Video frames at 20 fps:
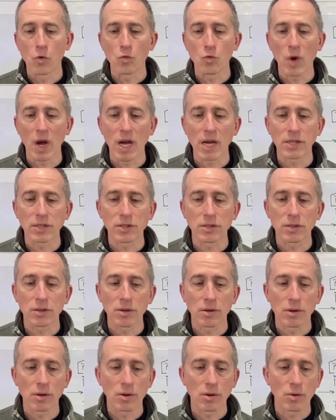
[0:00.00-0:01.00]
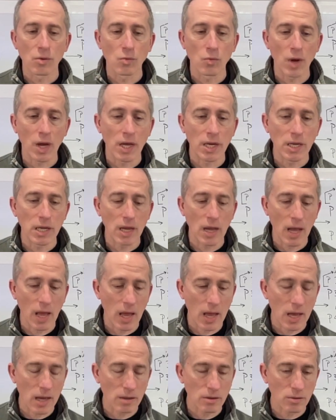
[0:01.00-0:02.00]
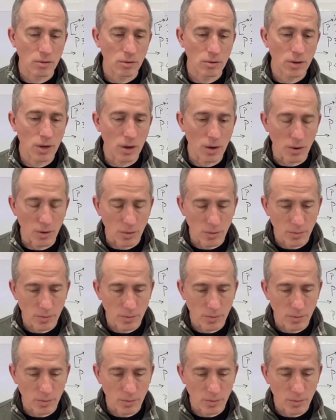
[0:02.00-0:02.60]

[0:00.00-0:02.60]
Rest, ready, and go.